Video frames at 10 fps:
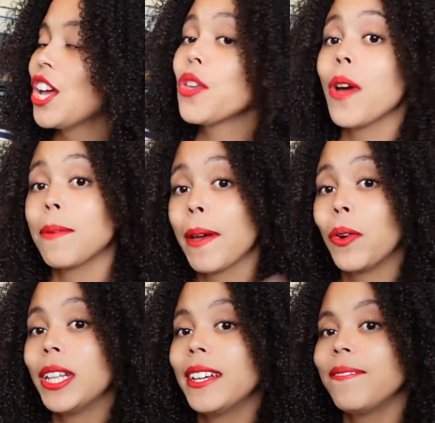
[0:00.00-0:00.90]
You Had Me at
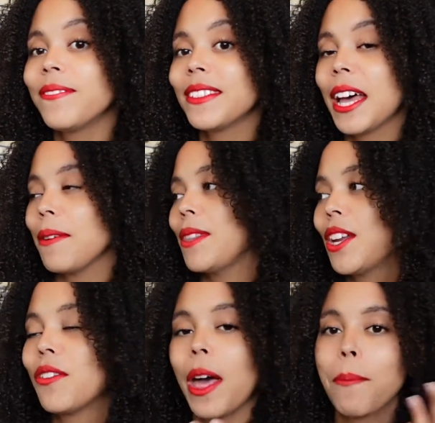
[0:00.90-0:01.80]
Hola. That, you
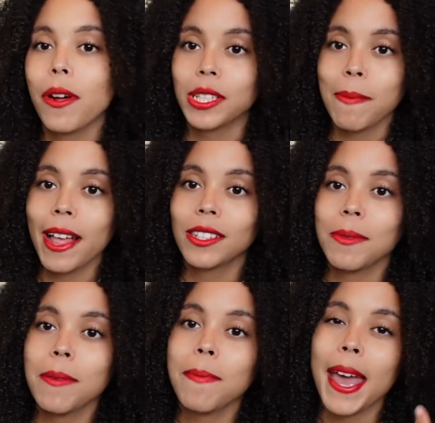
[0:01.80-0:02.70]
know, that brought a smile to
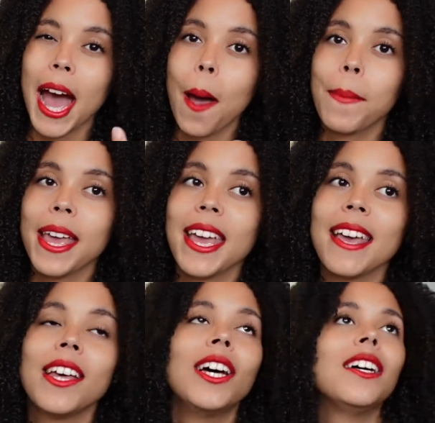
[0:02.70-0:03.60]
me, made me happy.